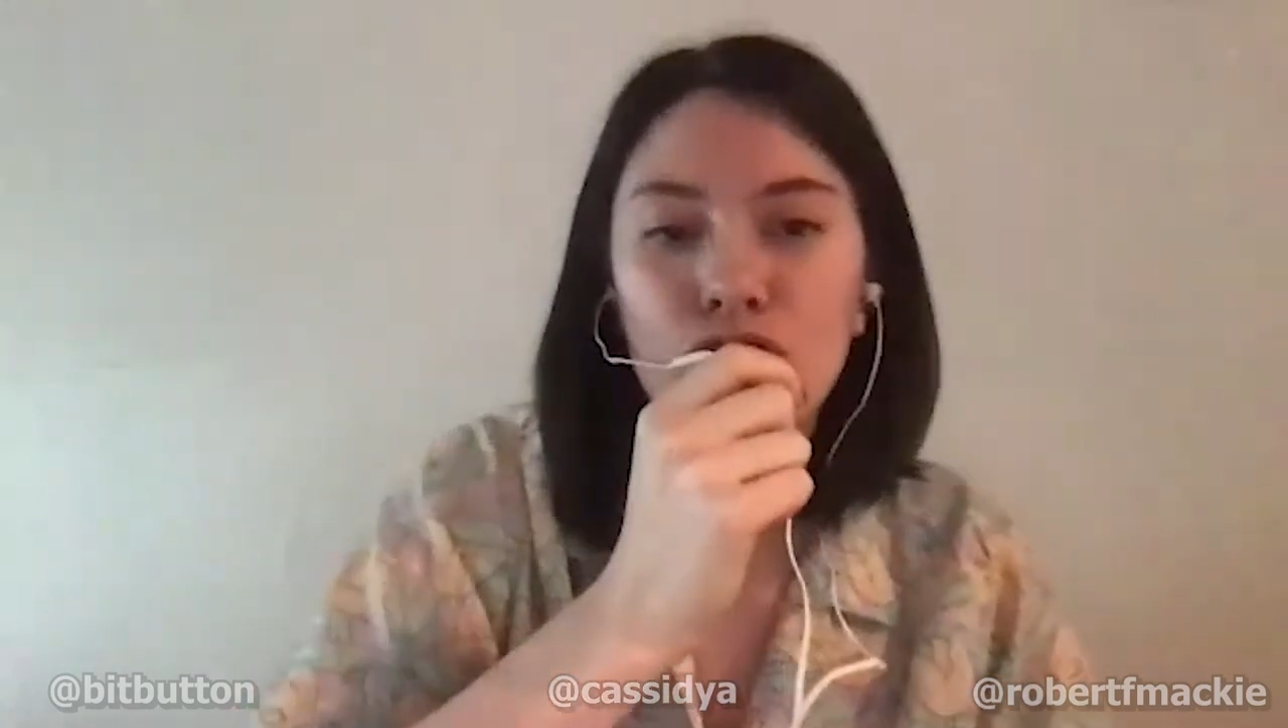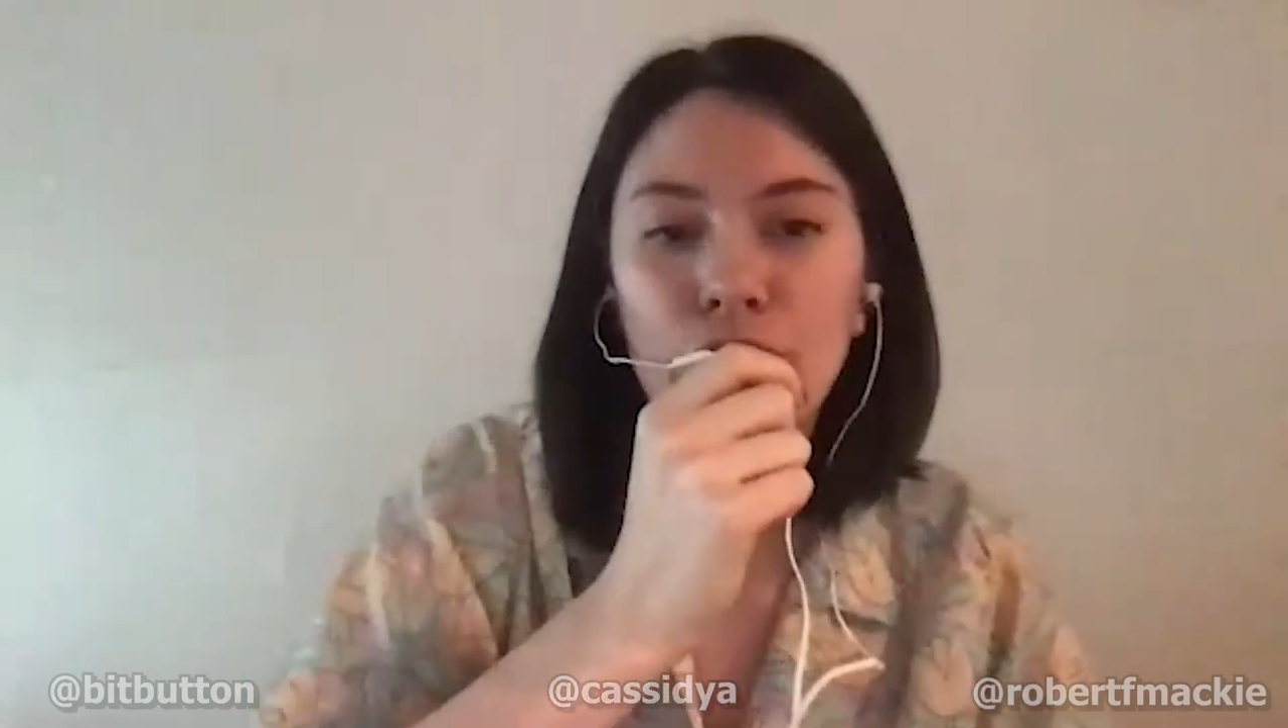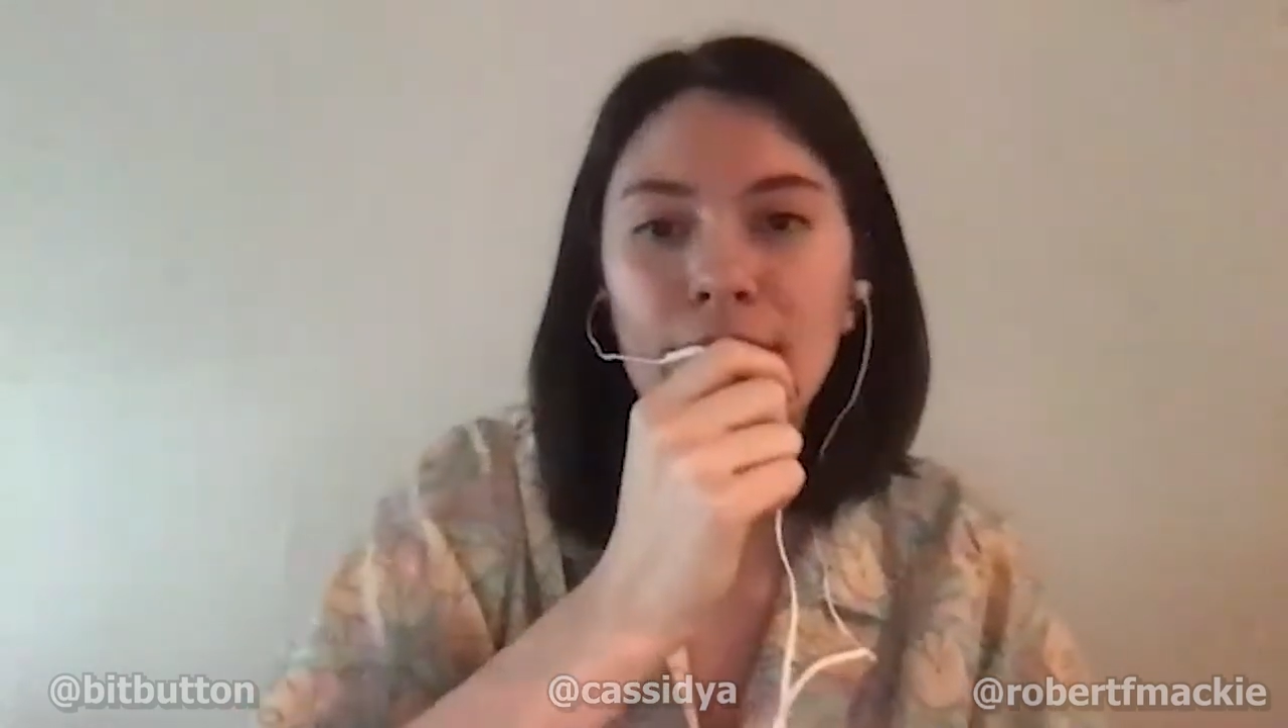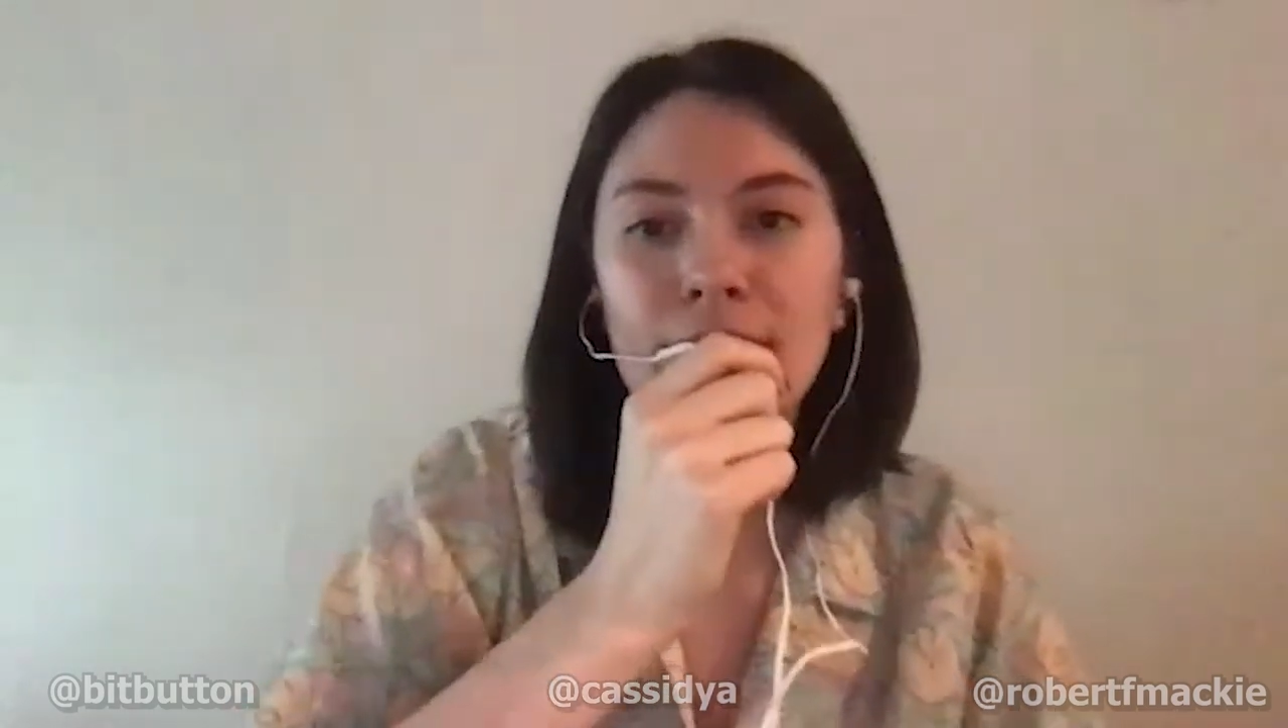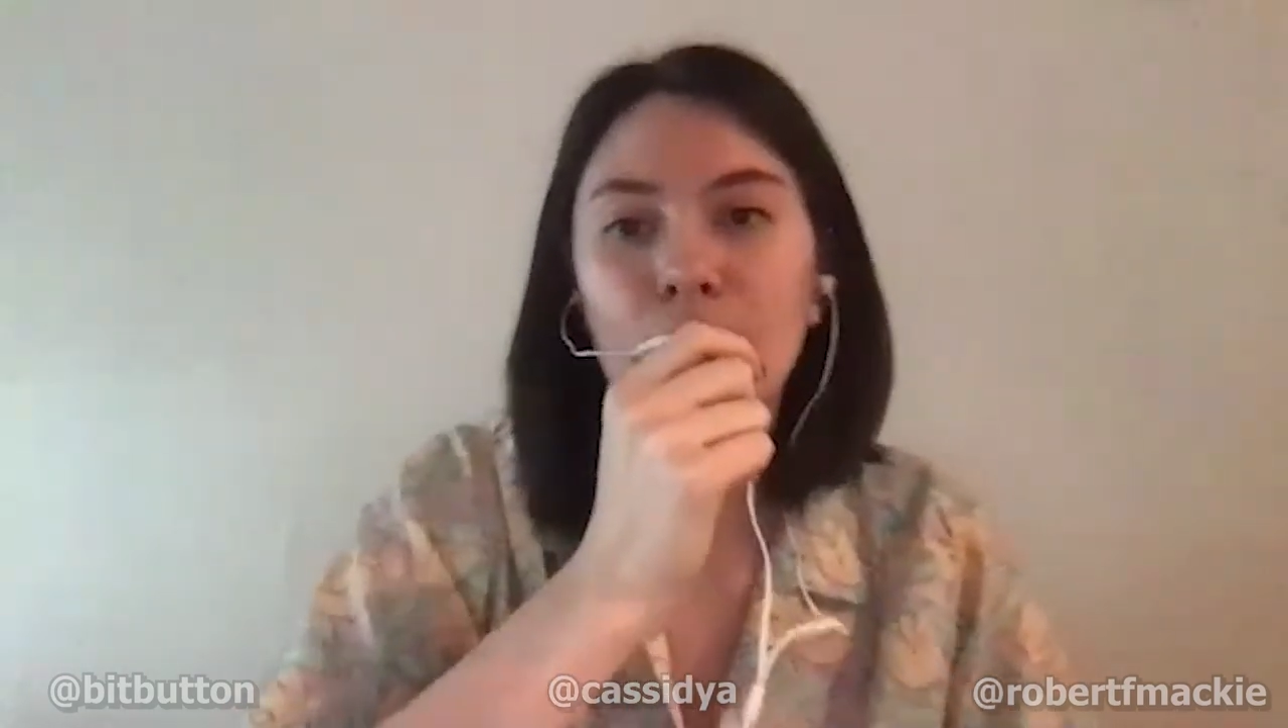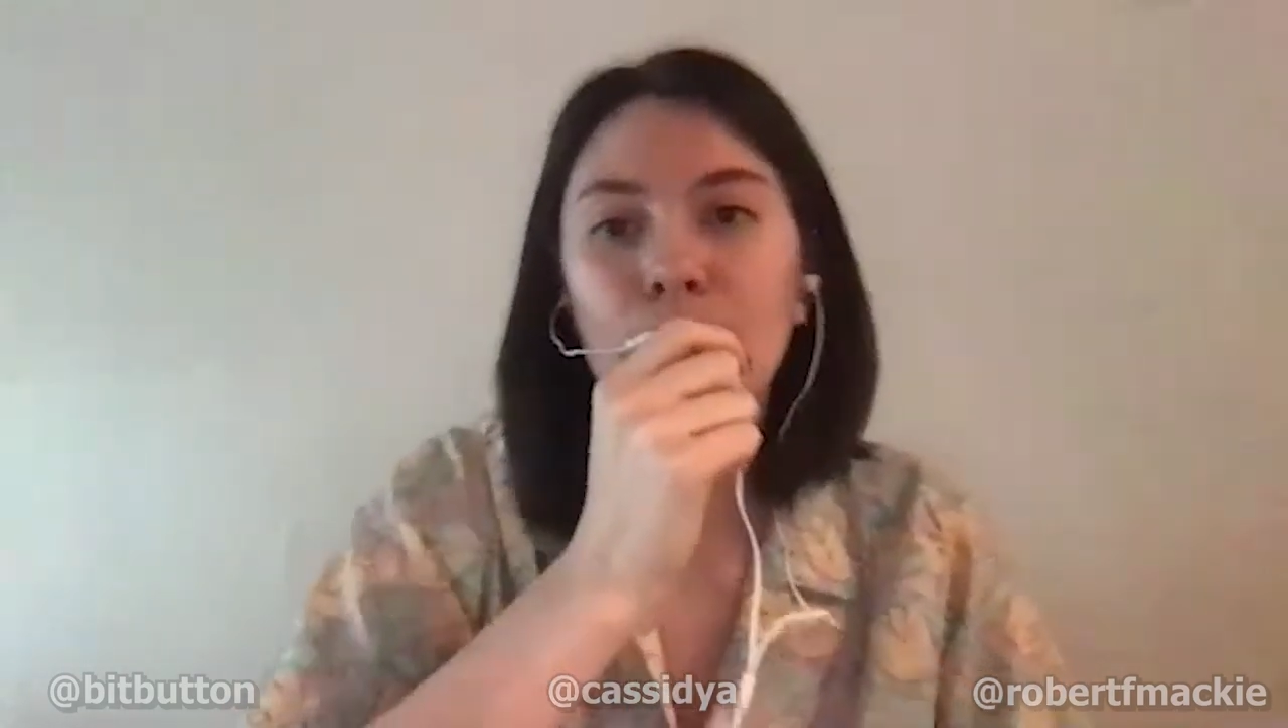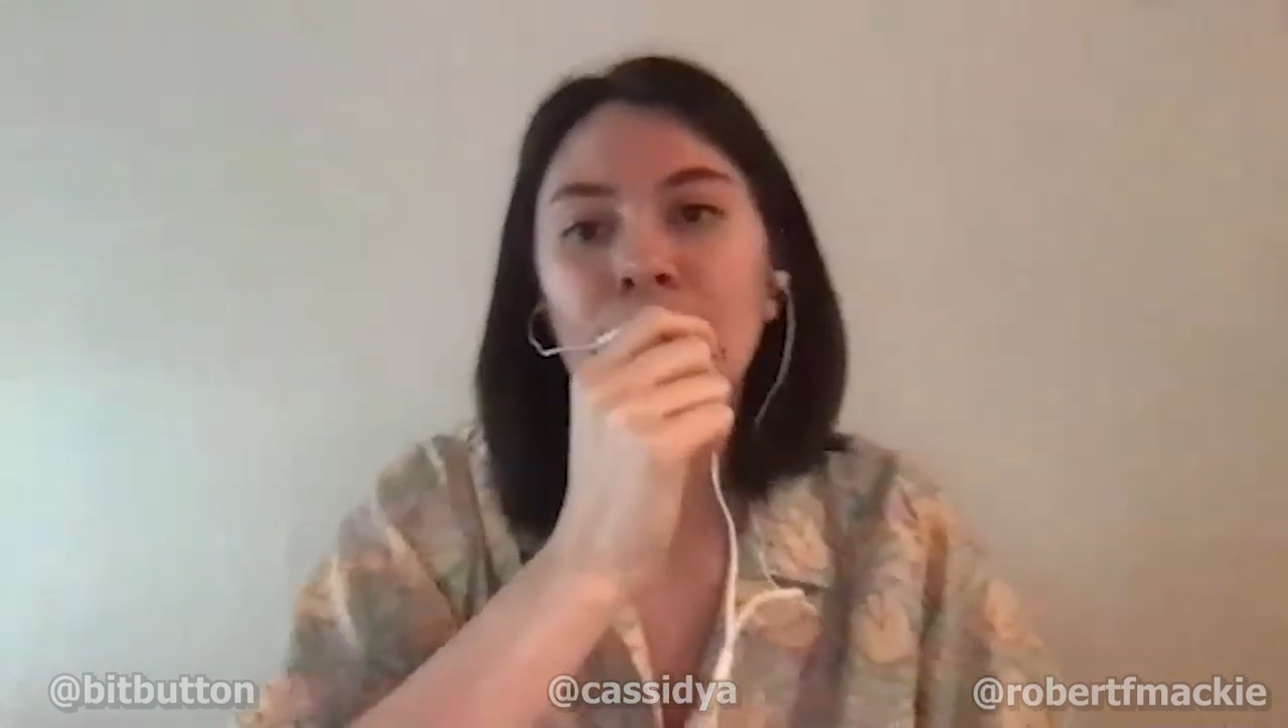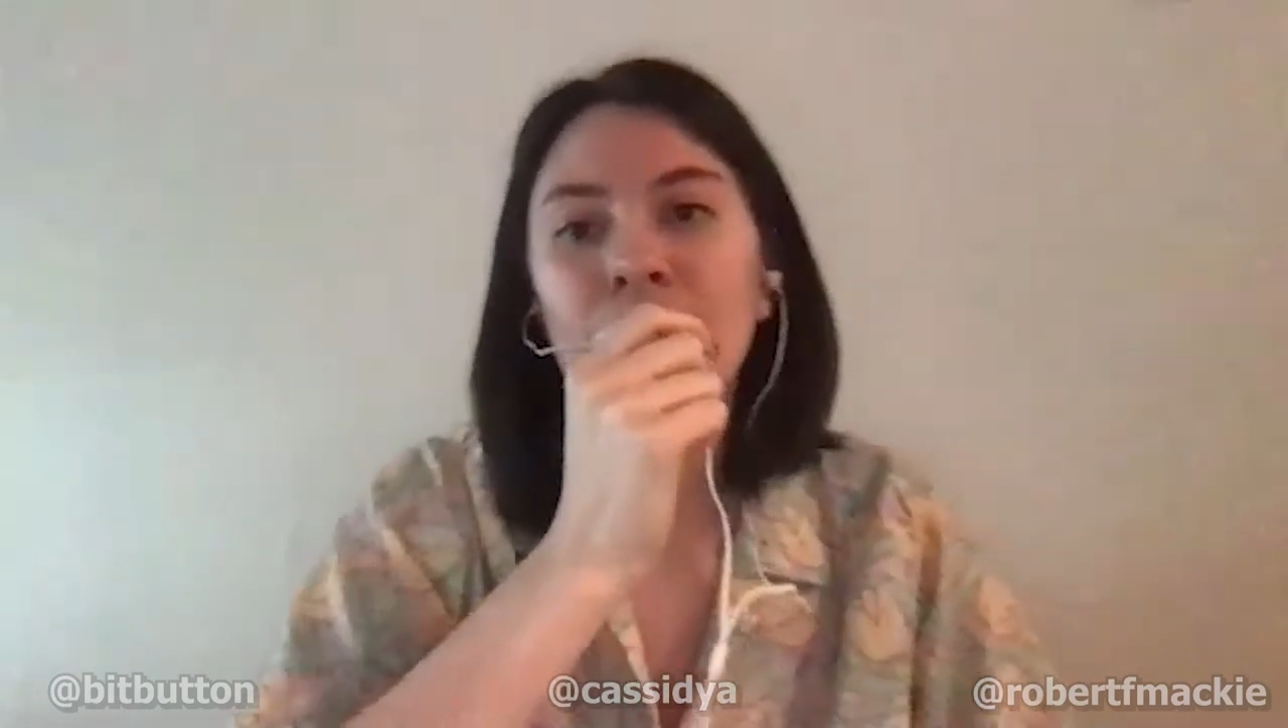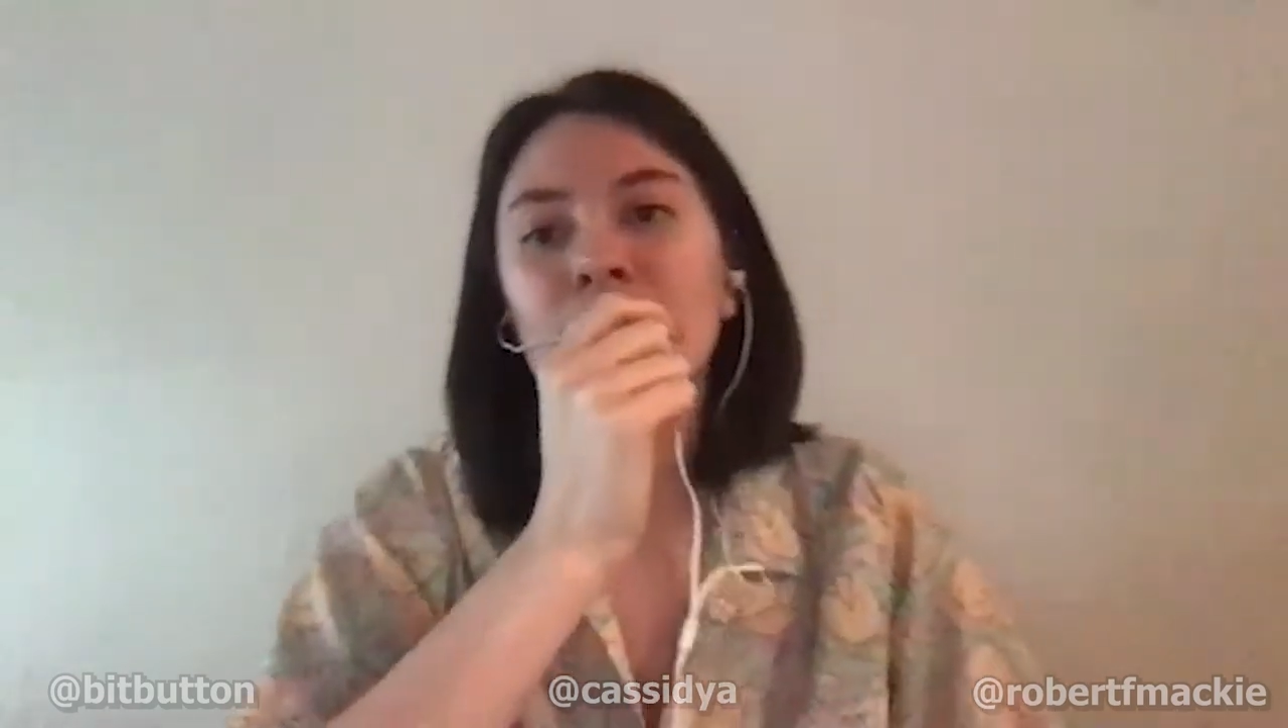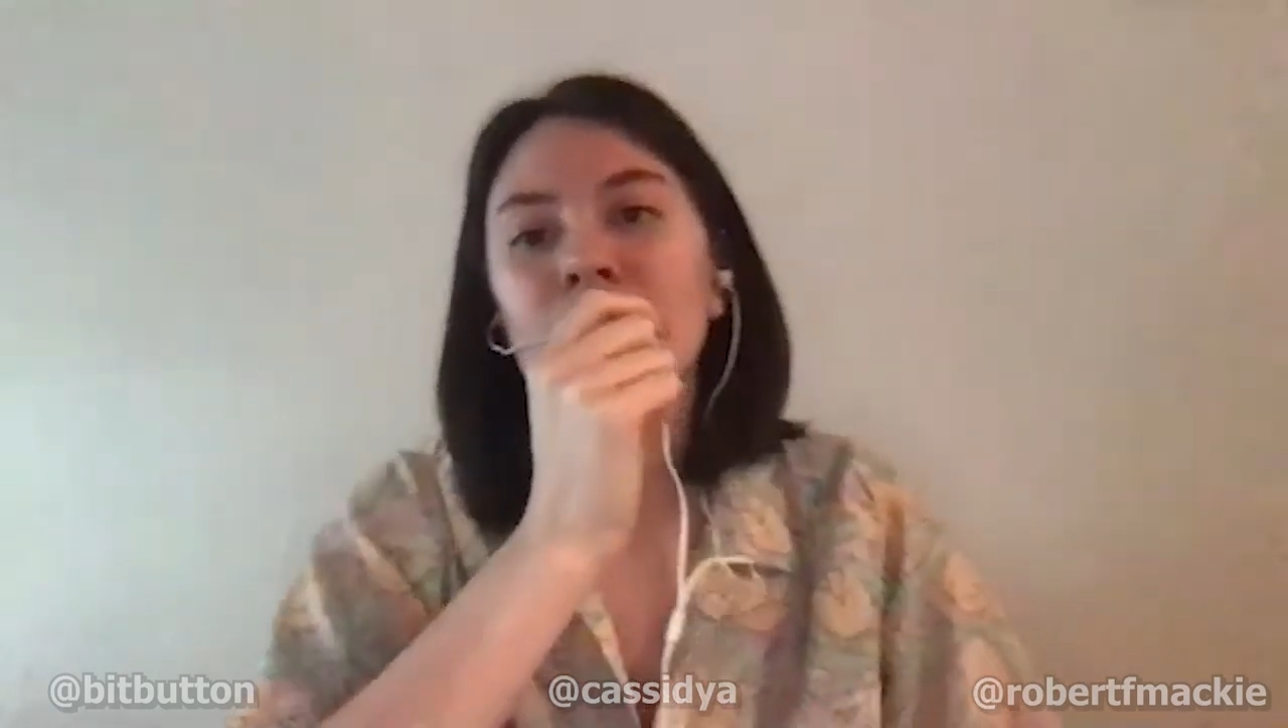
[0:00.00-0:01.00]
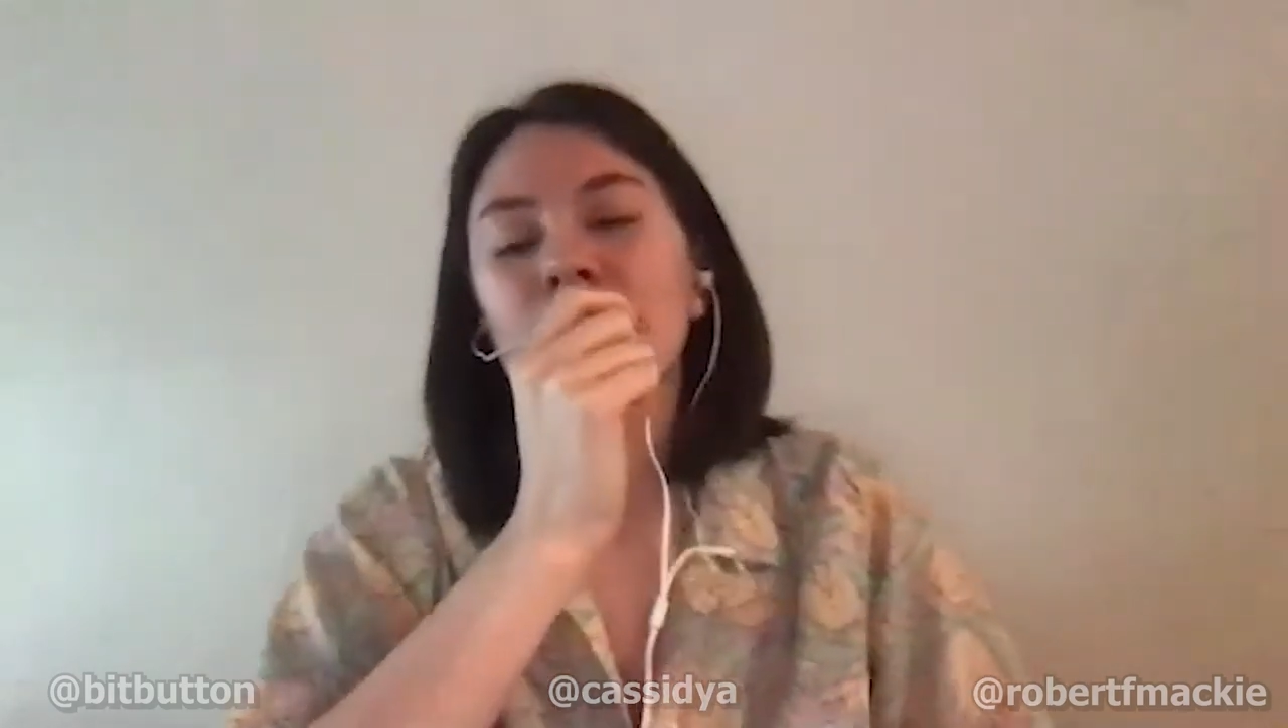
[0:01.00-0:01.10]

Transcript: just a piece